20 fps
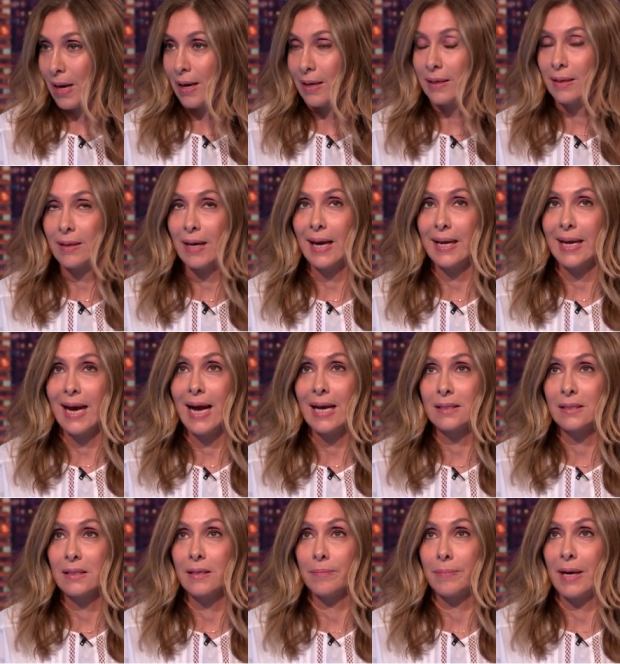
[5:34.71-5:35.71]
I, I
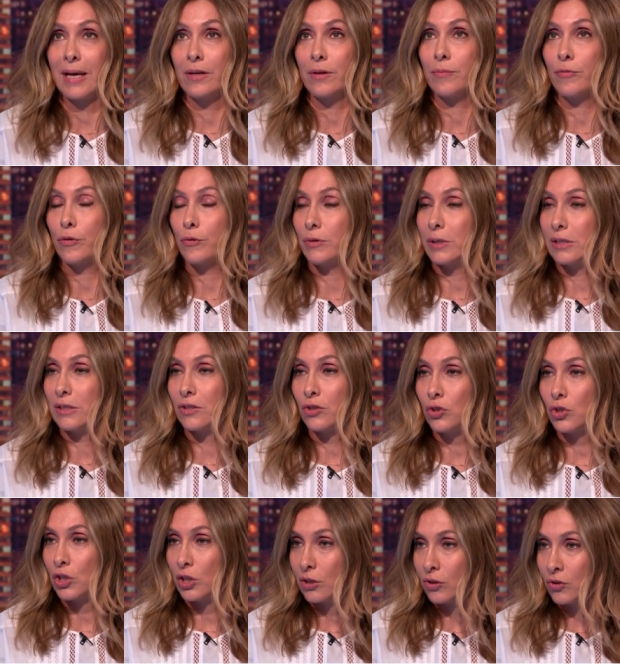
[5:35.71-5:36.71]
ask about him through
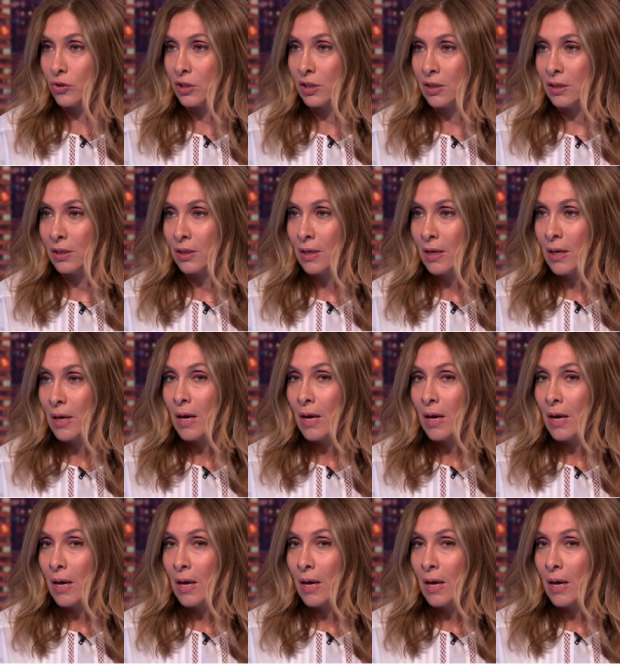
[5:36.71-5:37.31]
his children,